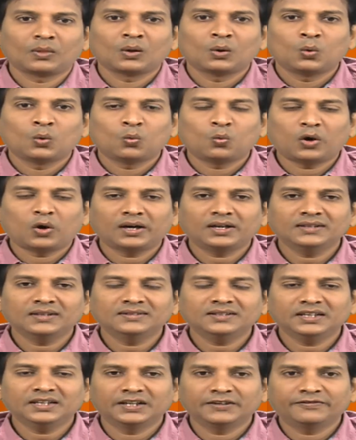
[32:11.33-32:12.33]
What is
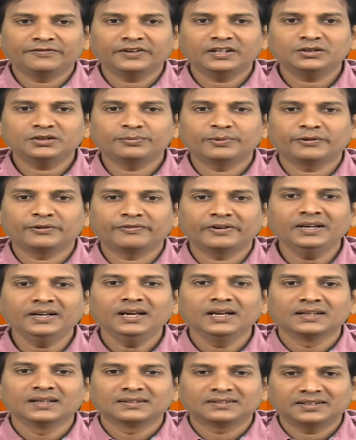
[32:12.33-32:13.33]
the difference between
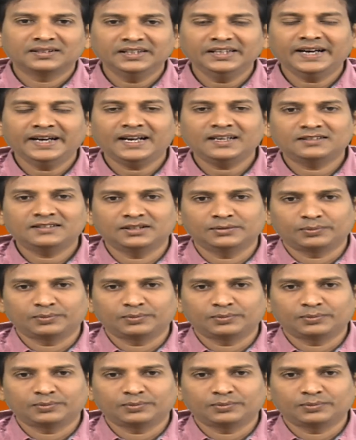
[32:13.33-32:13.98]
C and C++?